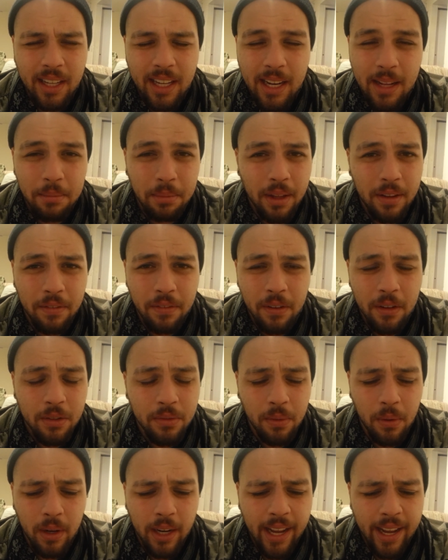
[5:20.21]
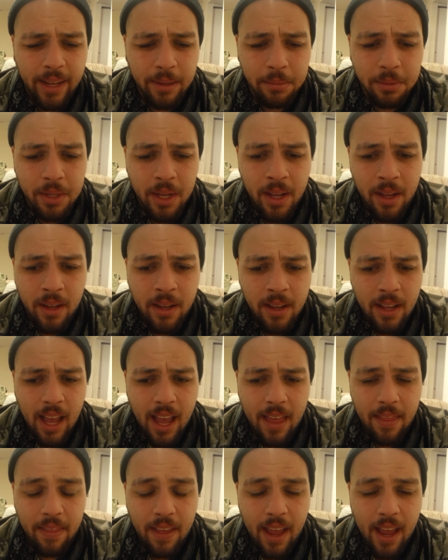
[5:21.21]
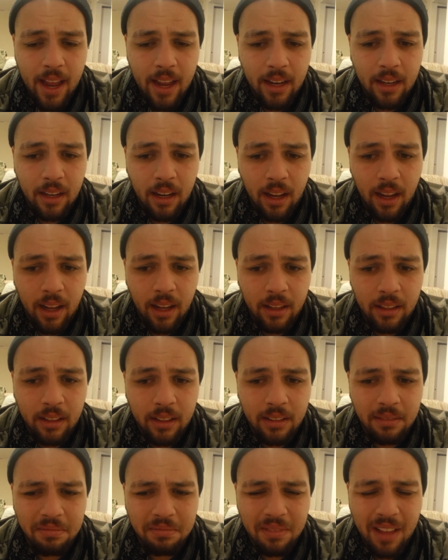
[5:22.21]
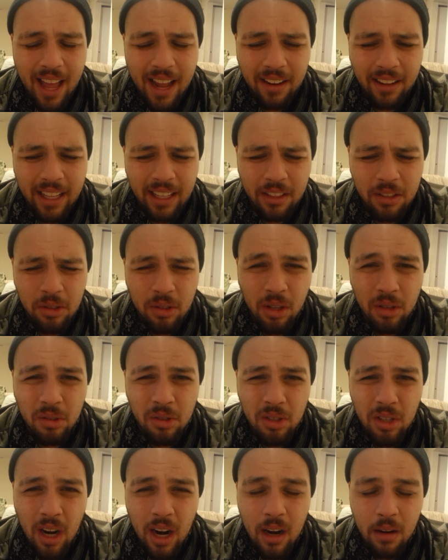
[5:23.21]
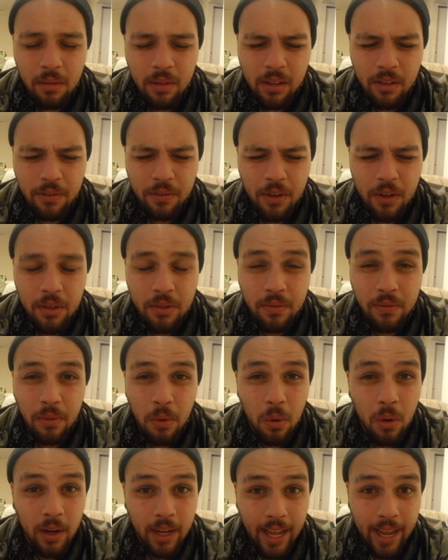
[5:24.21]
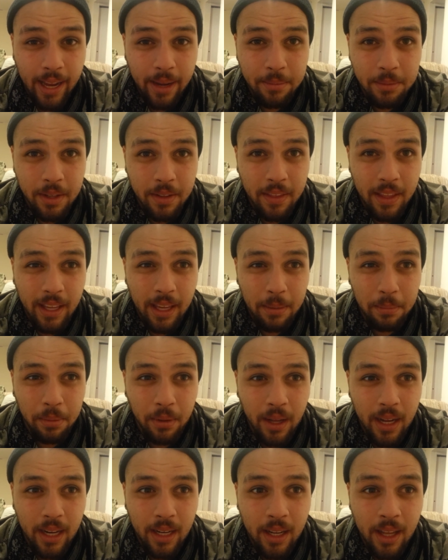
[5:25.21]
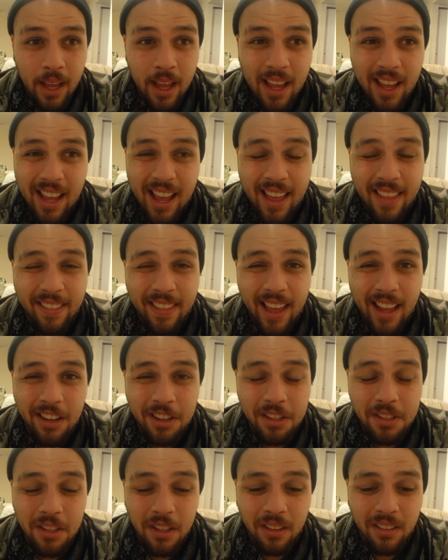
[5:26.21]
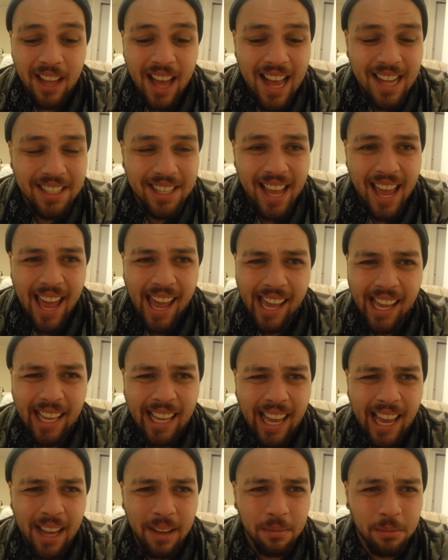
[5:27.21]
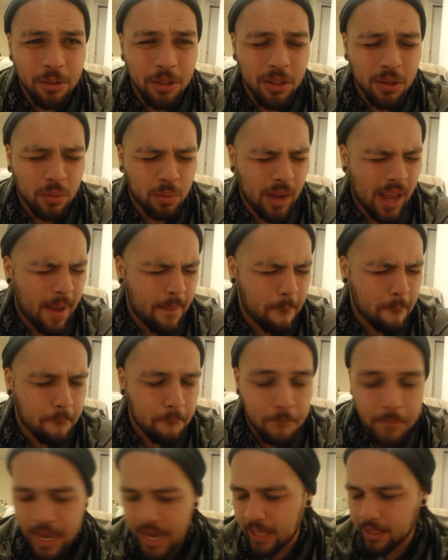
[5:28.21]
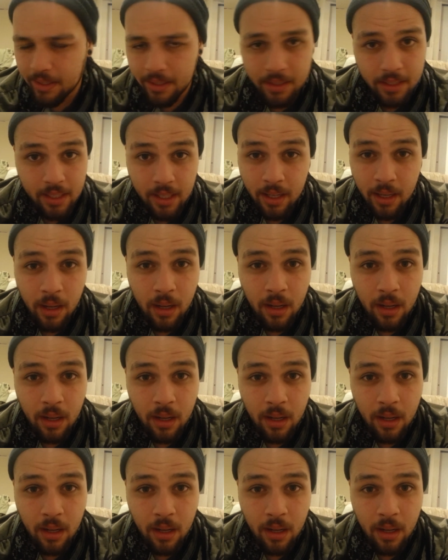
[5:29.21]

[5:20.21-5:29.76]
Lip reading: He didn't play first 4 games, and then had like a slow start with the first 4 games I think he played, and then just the last 8 games just went beast.